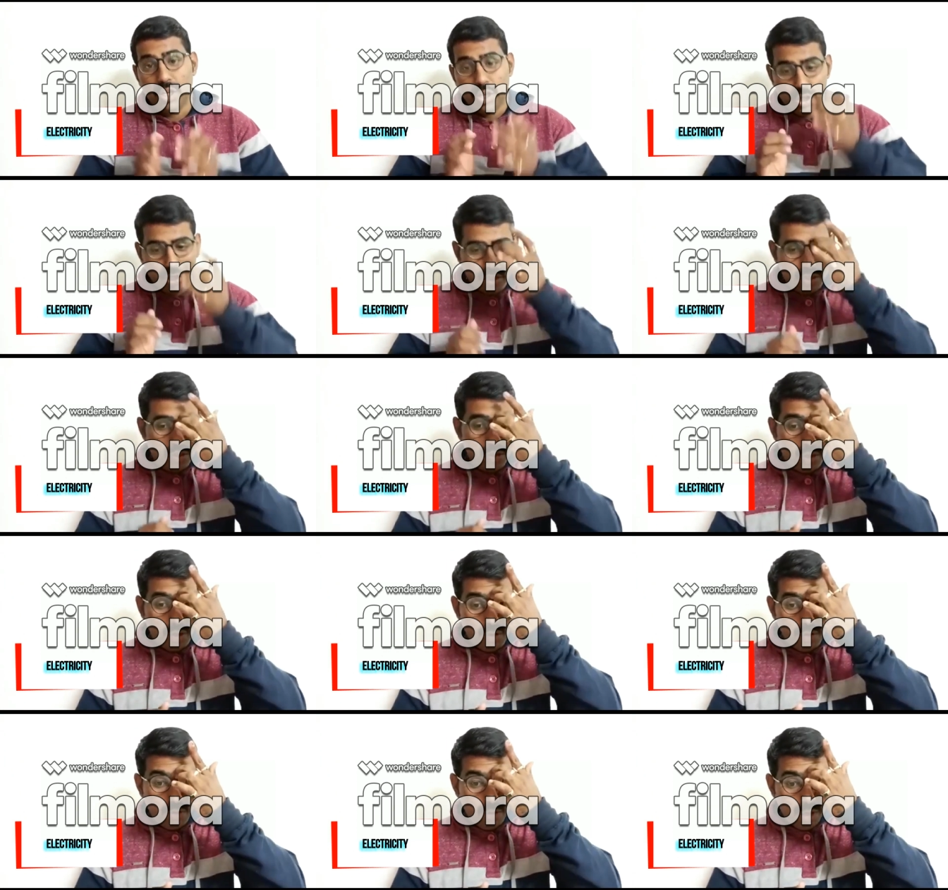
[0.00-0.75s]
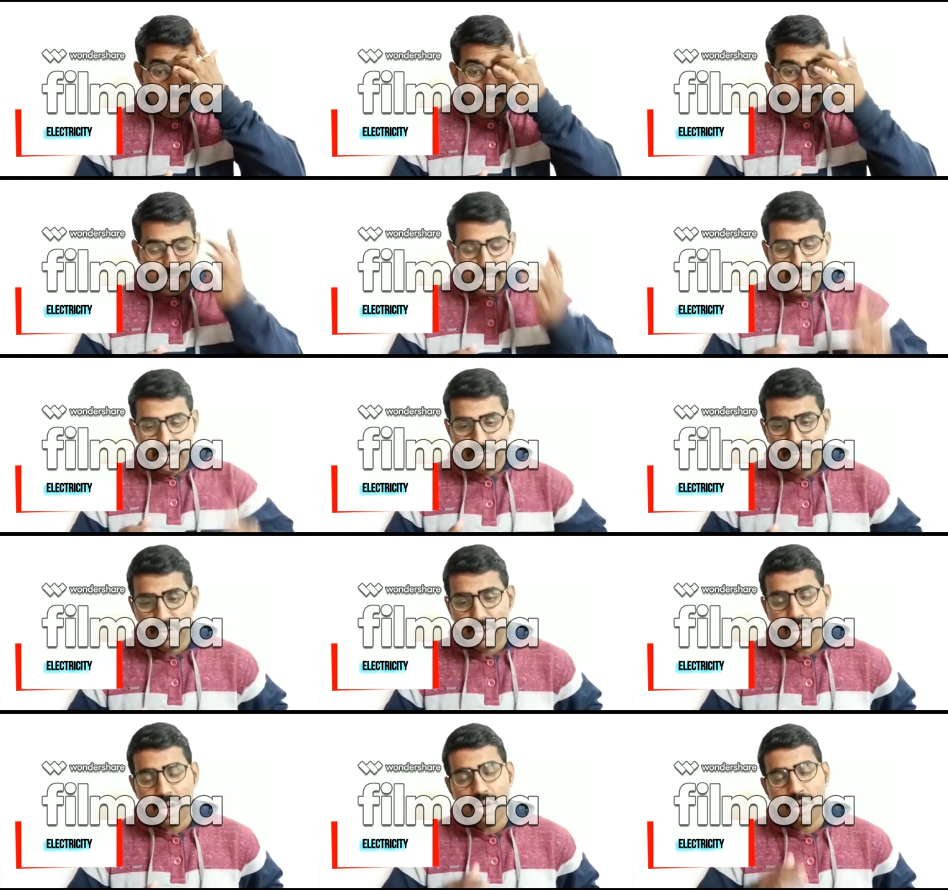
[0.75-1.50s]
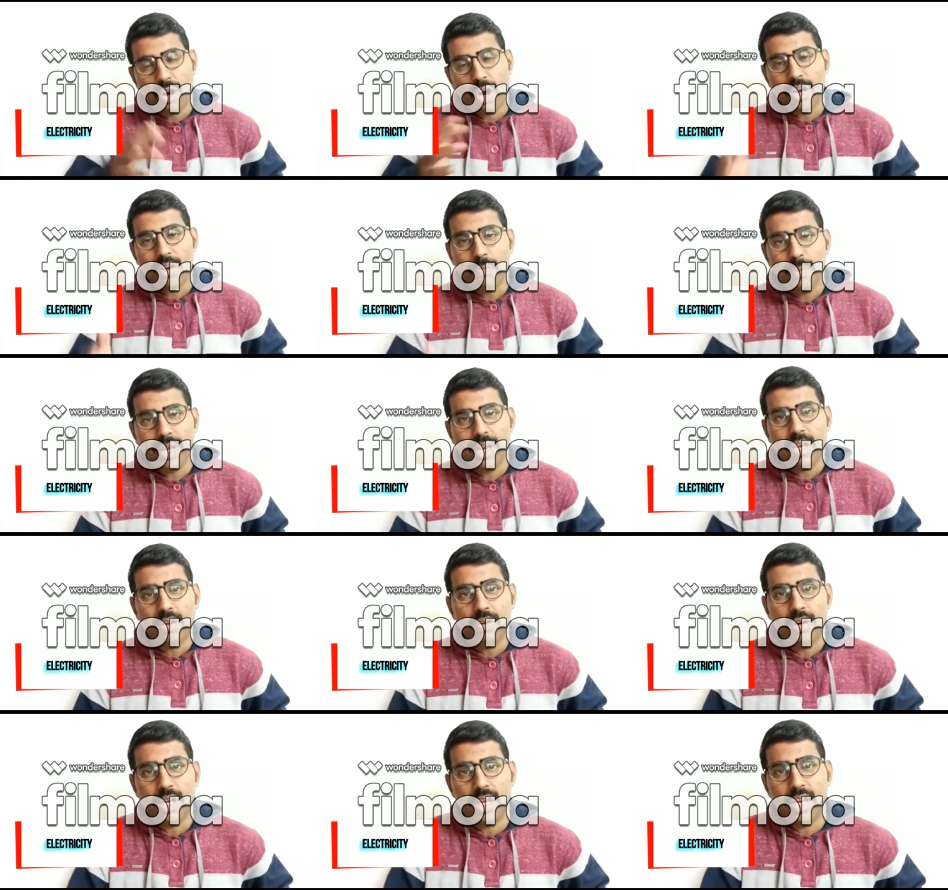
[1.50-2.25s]
So if you are not very
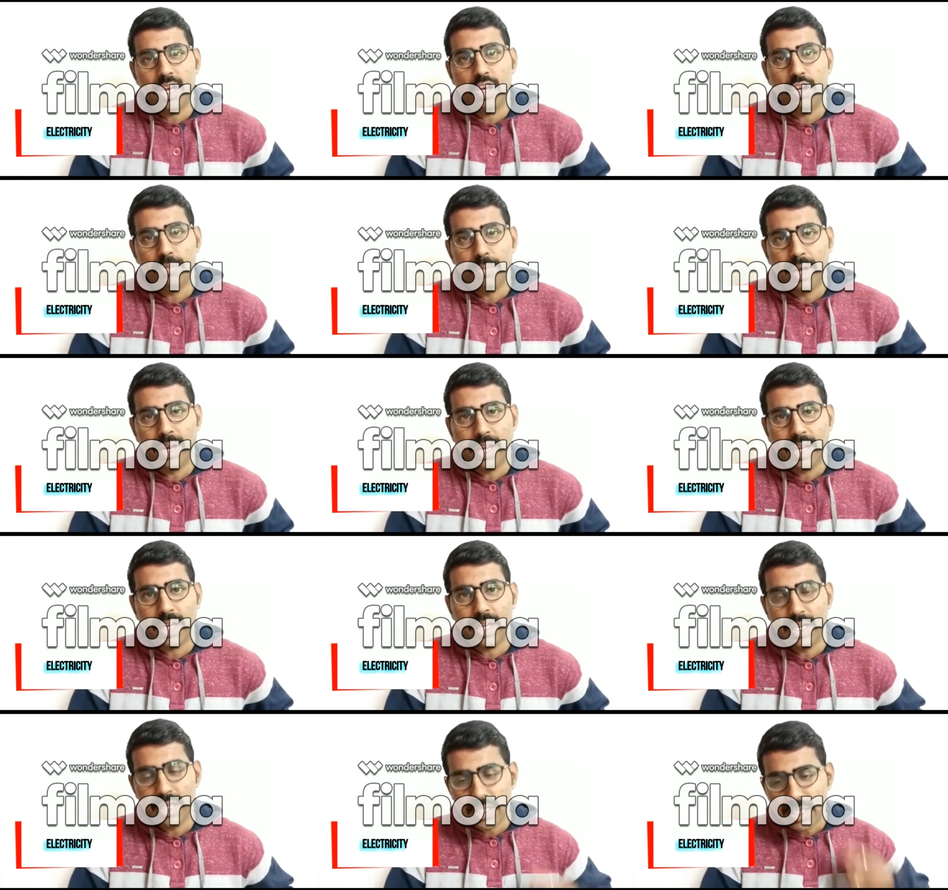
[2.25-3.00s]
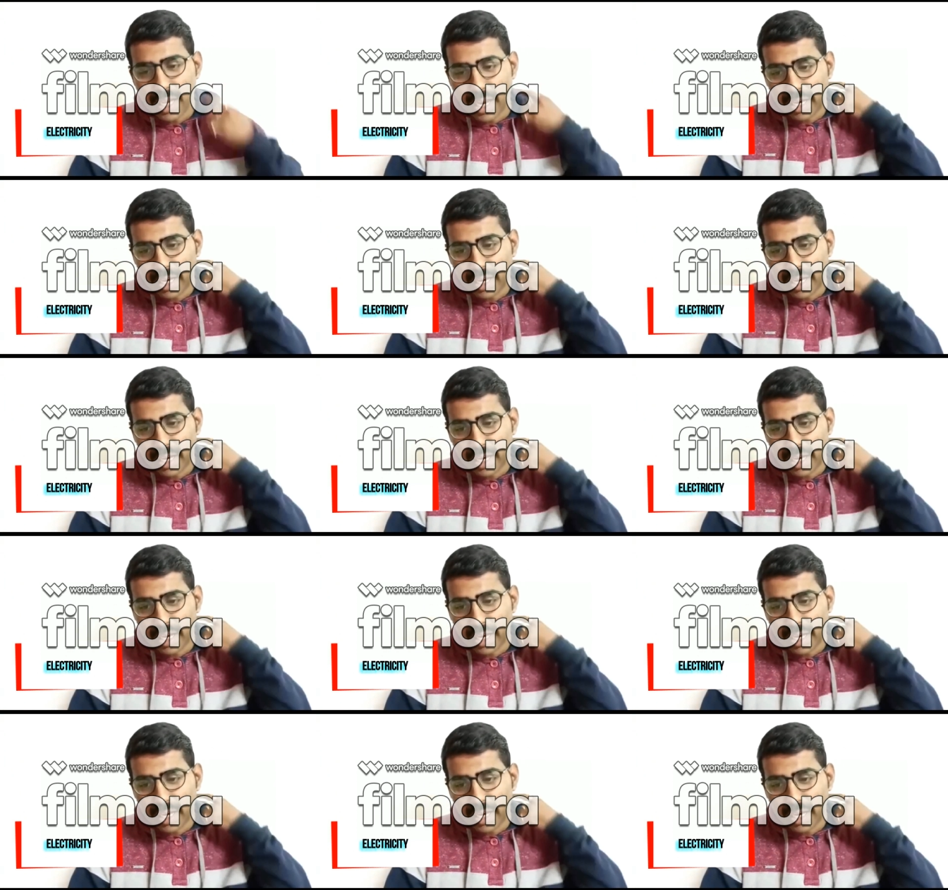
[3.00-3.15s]
good in numericals